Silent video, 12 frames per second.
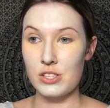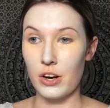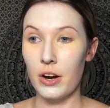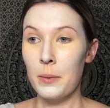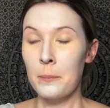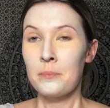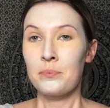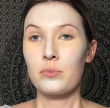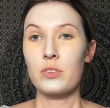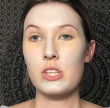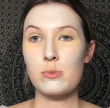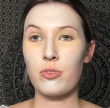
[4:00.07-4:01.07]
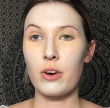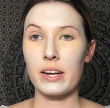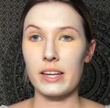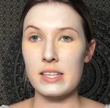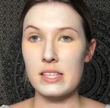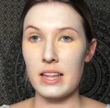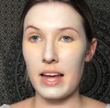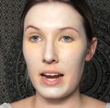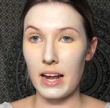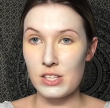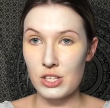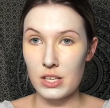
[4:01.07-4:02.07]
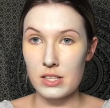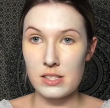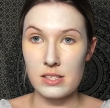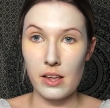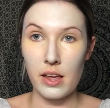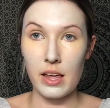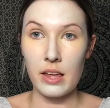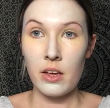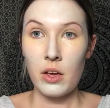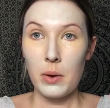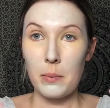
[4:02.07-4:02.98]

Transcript: So just before I get into that, as you can see,